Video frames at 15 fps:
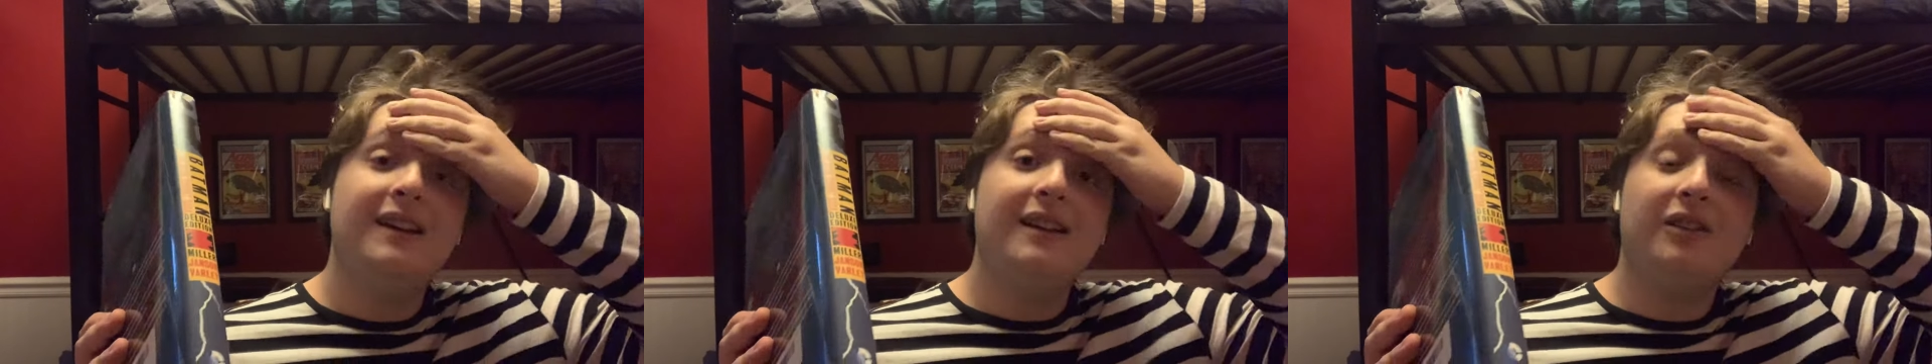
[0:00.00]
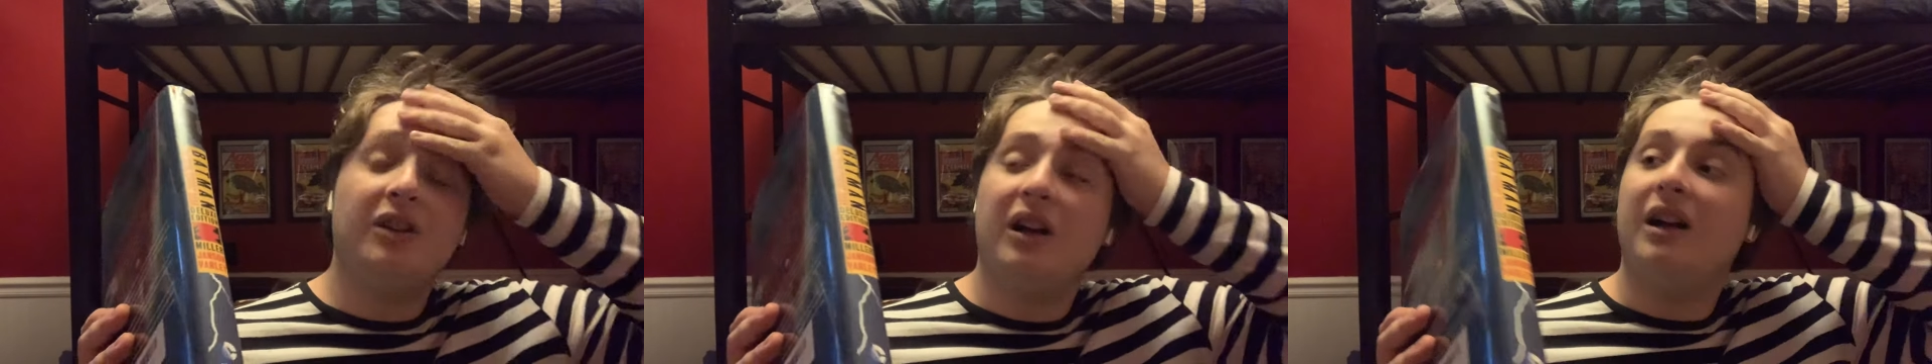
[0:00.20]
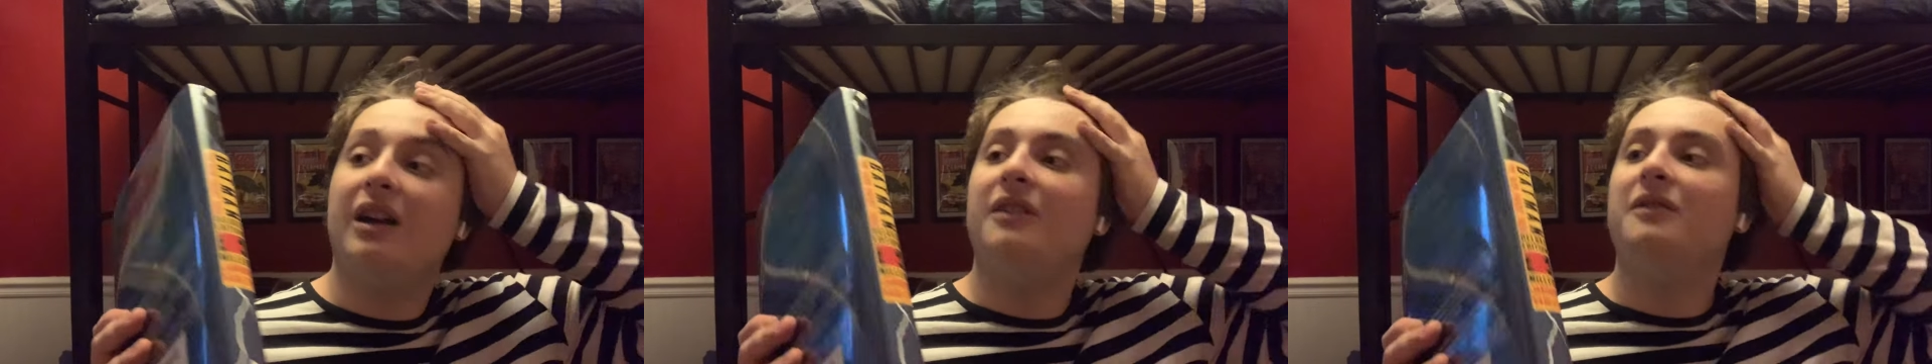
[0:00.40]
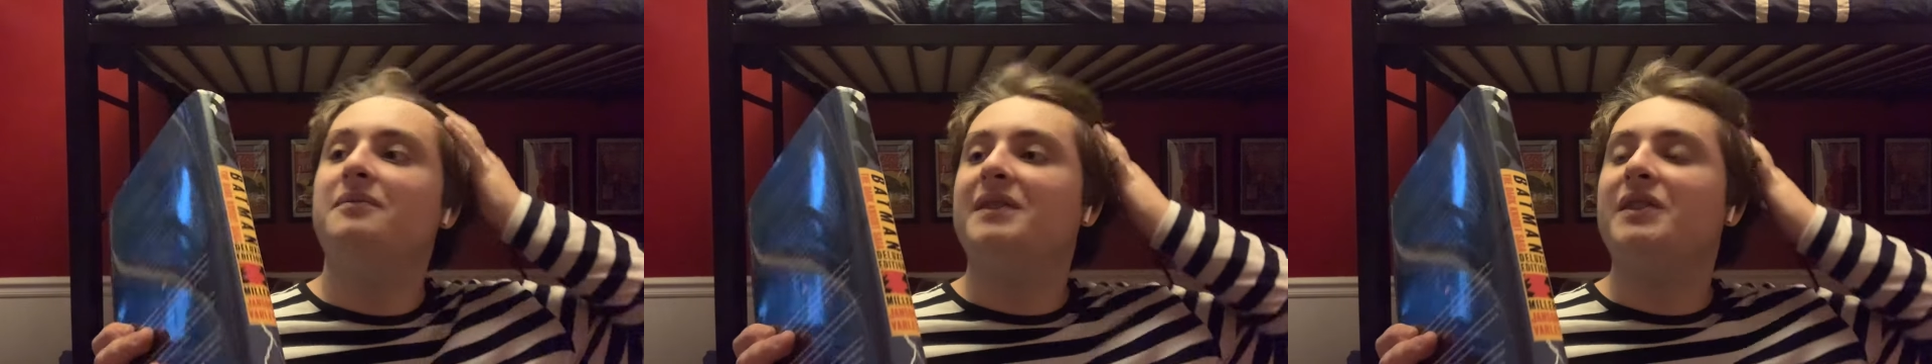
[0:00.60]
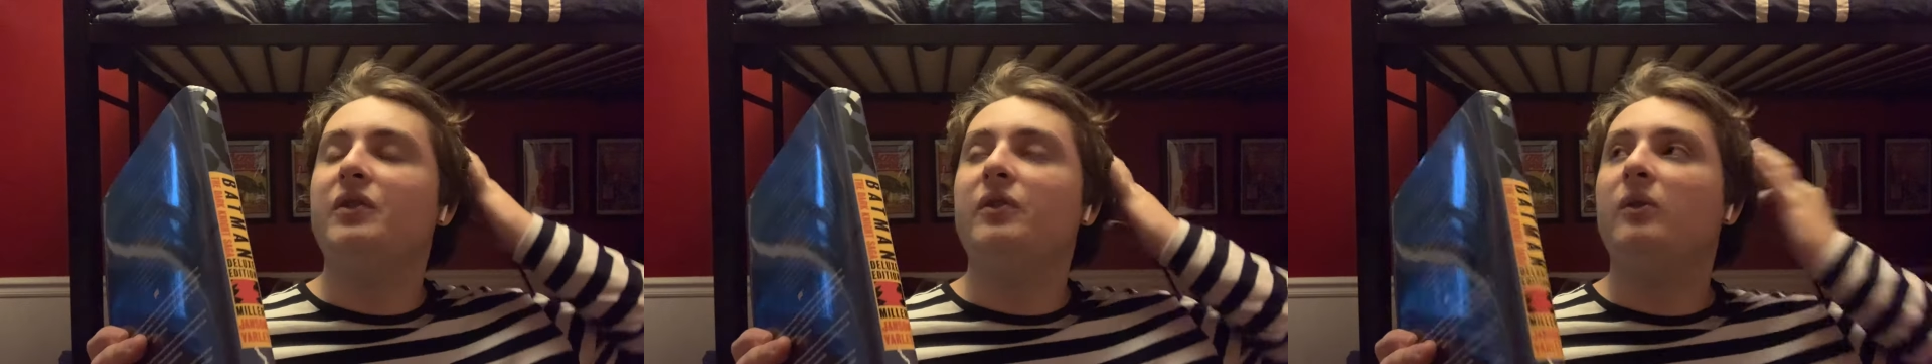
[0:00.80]

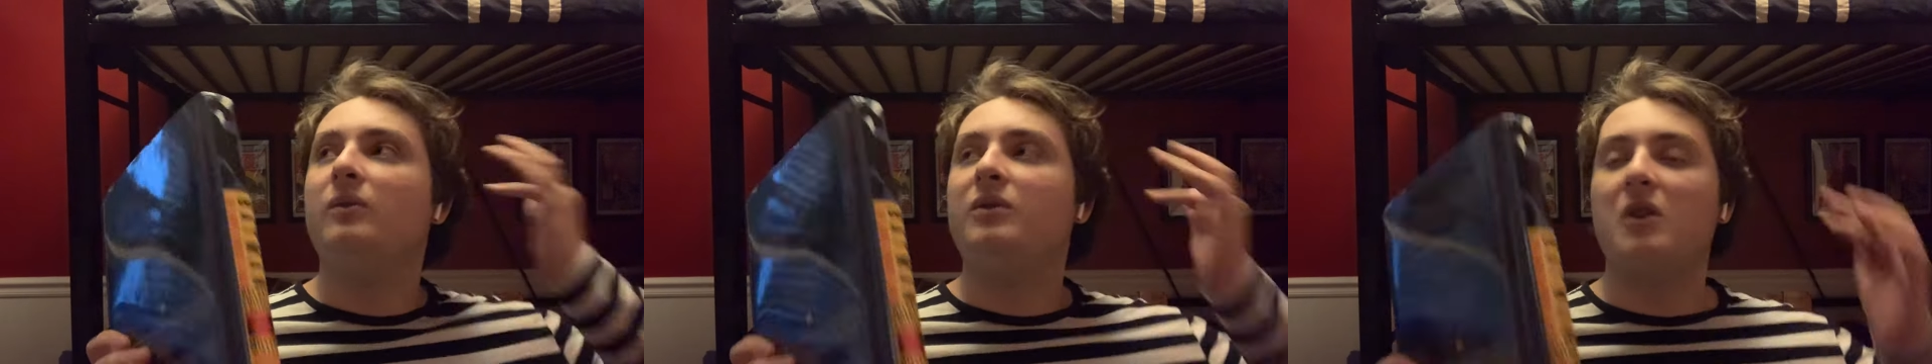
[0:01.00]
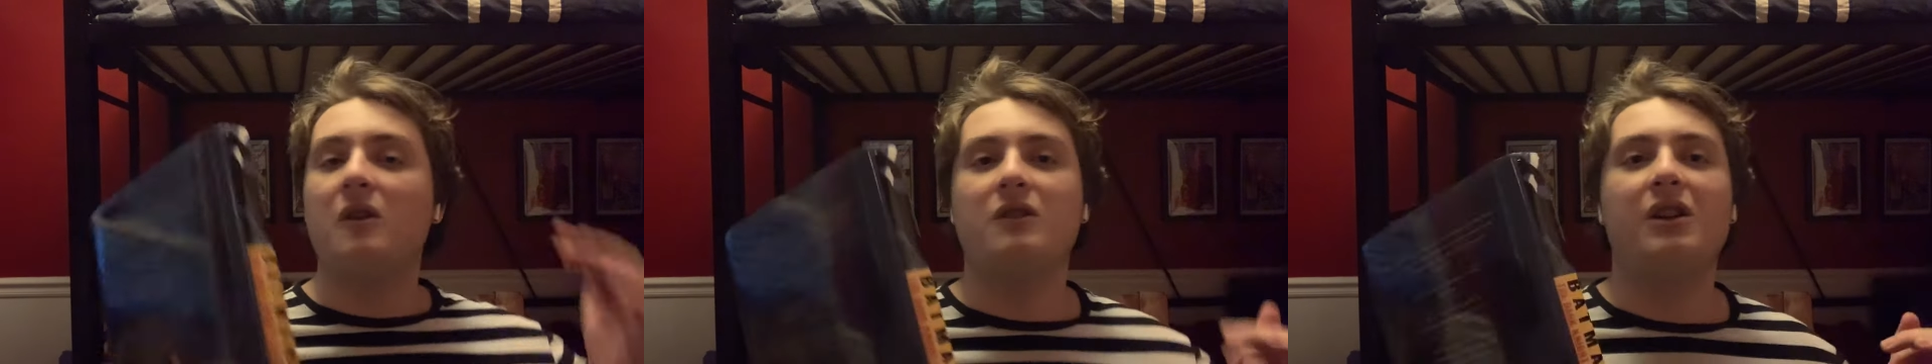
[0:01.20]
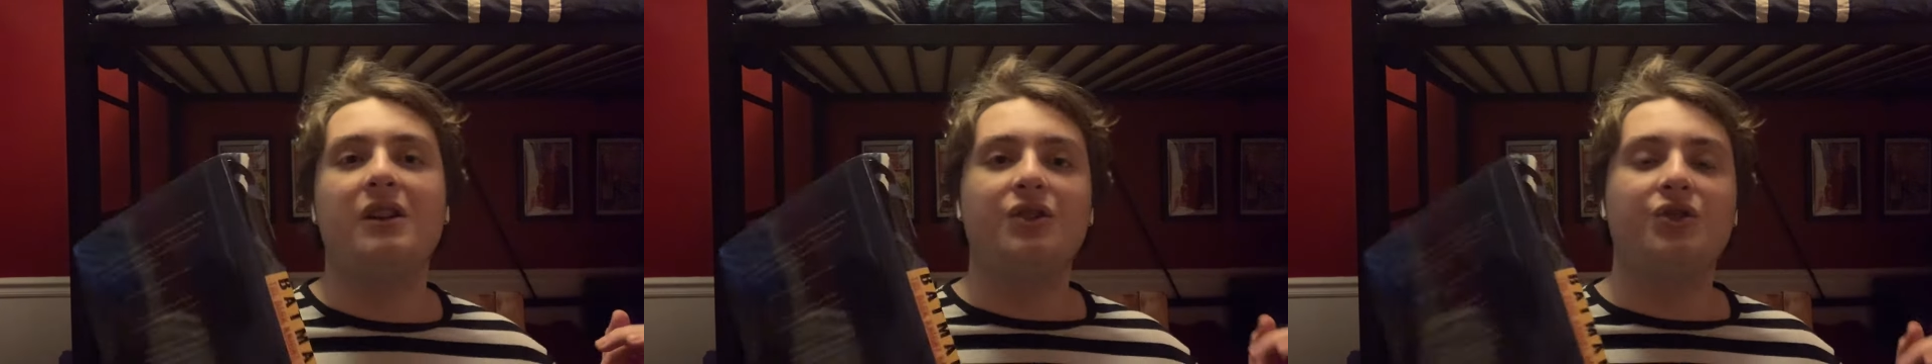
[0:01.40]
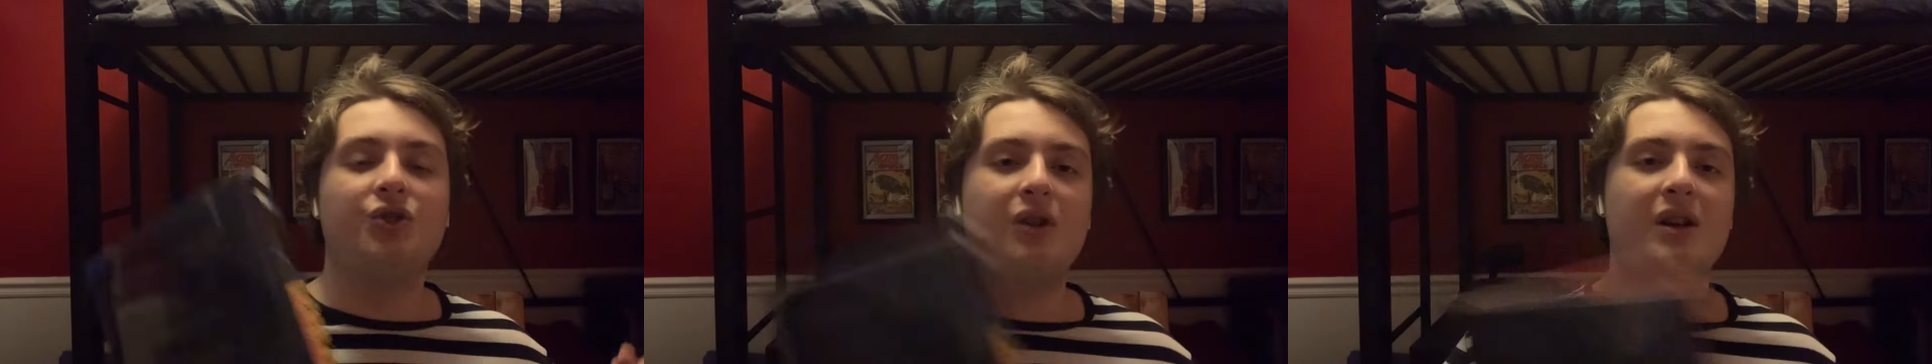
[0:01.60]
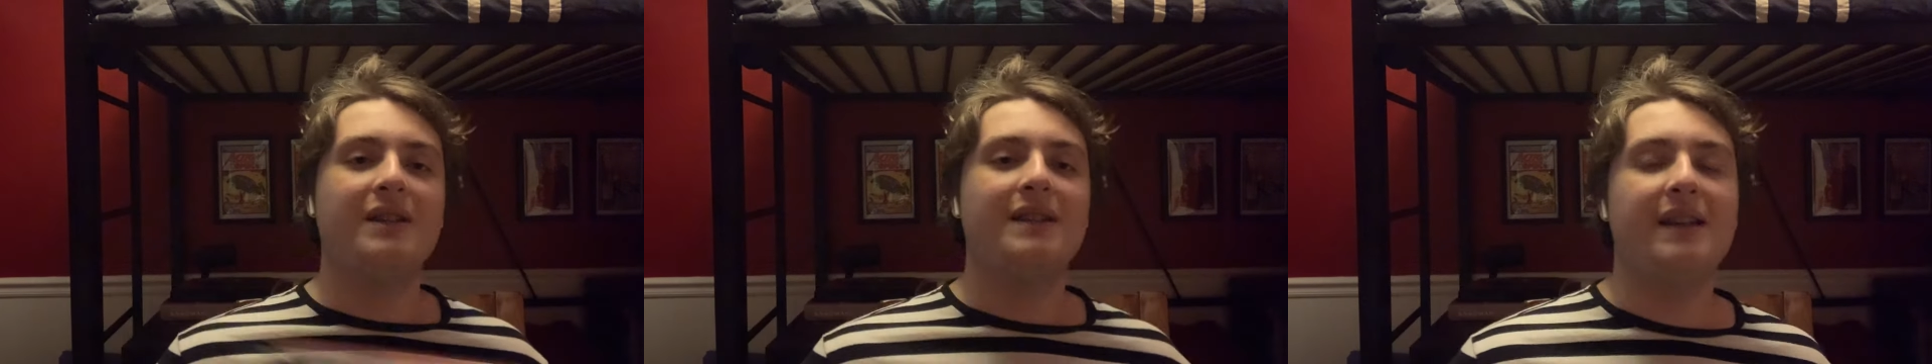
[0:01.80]
to Dark Knight
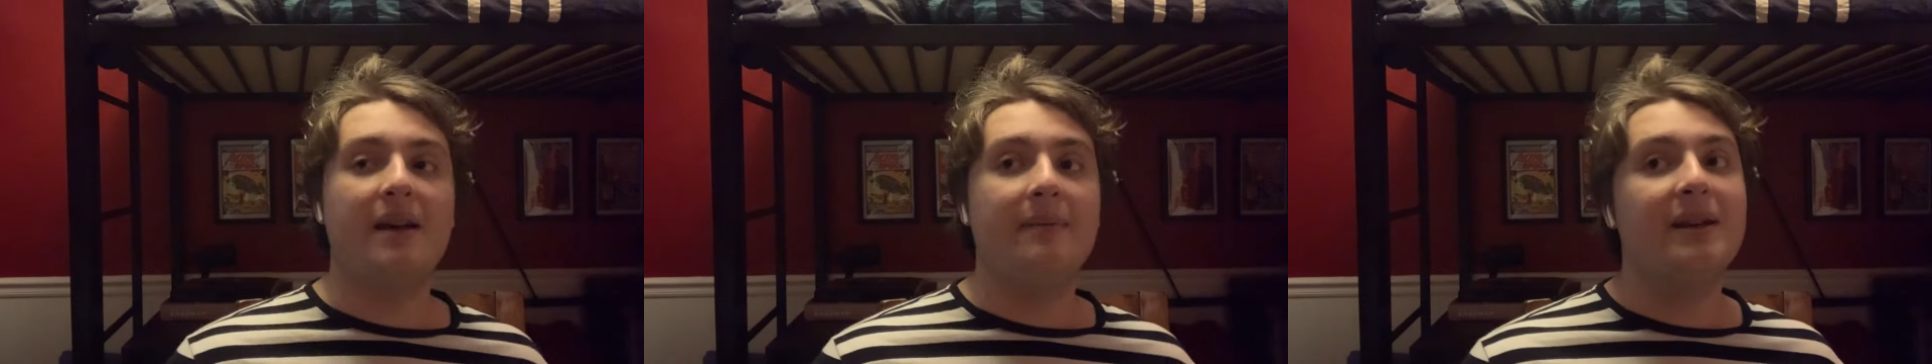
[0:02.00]
Strikes Again,